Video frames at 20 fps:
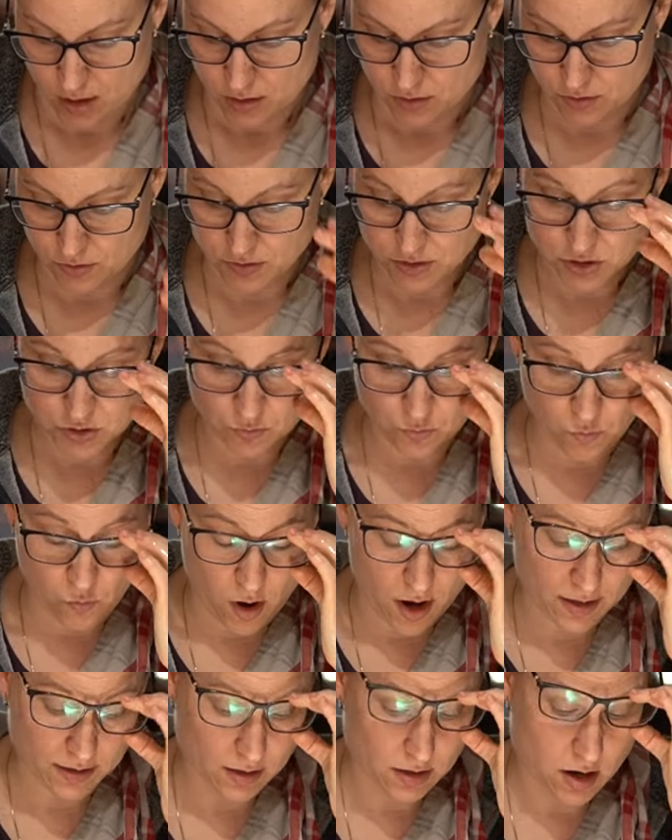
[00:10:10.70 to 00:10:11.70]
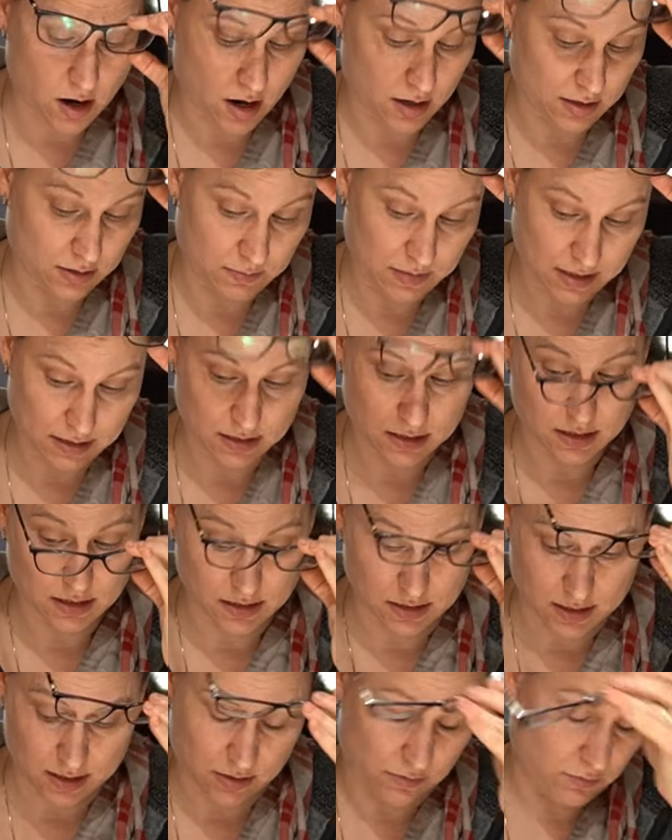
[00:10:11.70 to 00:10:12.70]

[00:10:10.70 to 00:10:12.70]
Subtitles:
There is one condiment that I